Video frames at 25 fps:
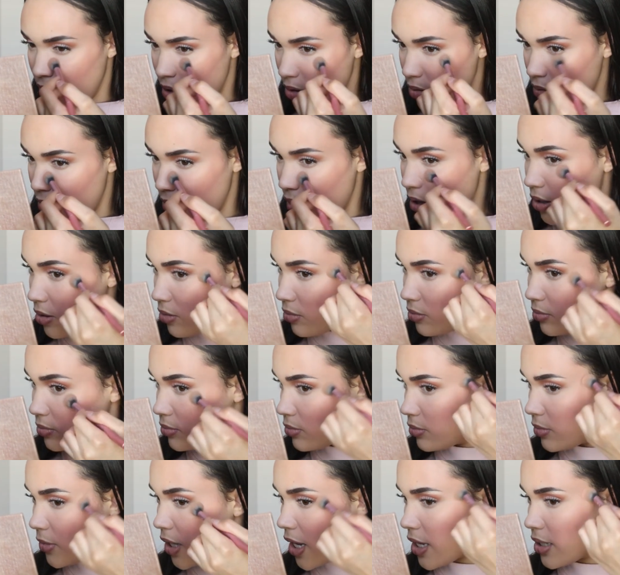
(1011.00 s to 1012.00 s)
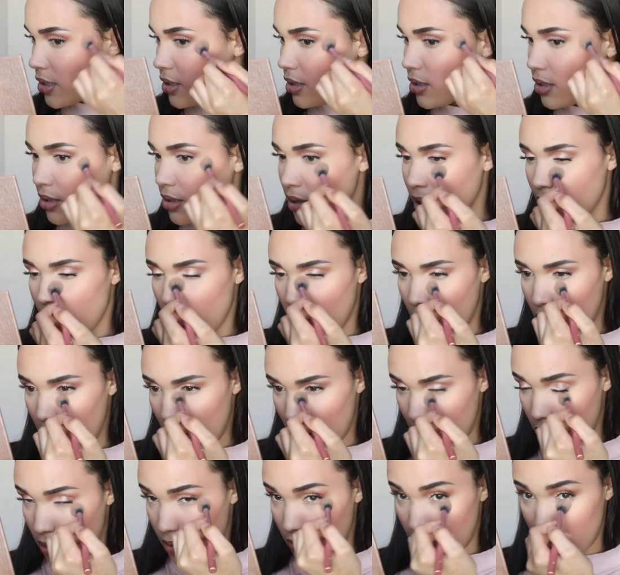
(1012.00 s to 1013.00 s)
you know, that's like
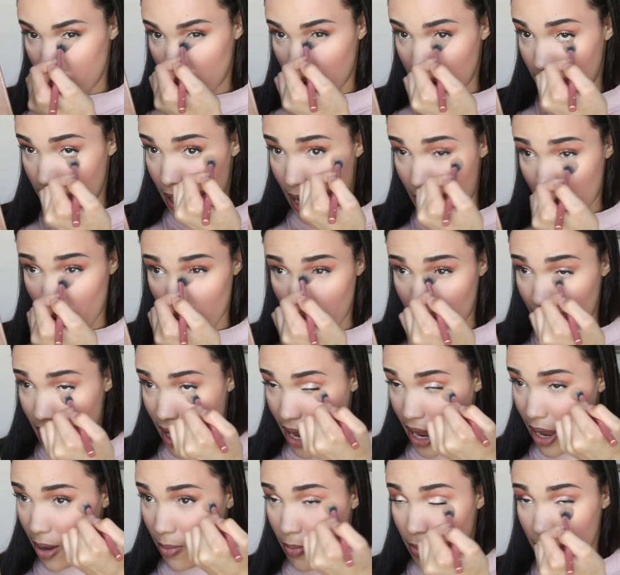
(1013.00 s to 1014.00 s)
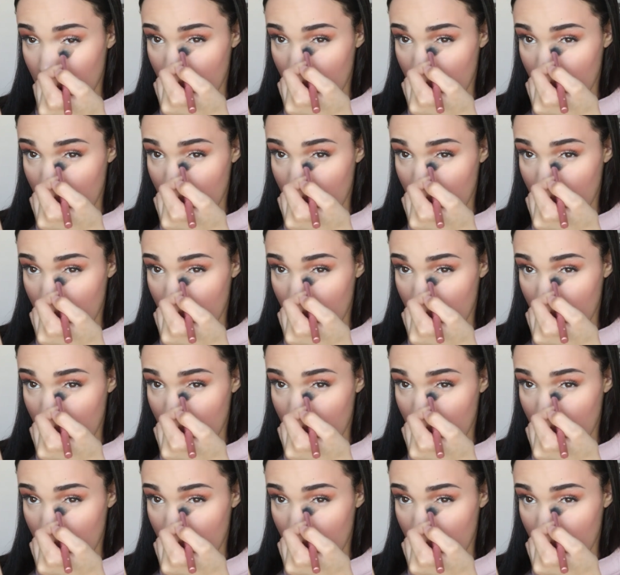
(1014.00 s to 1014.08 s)
that on that.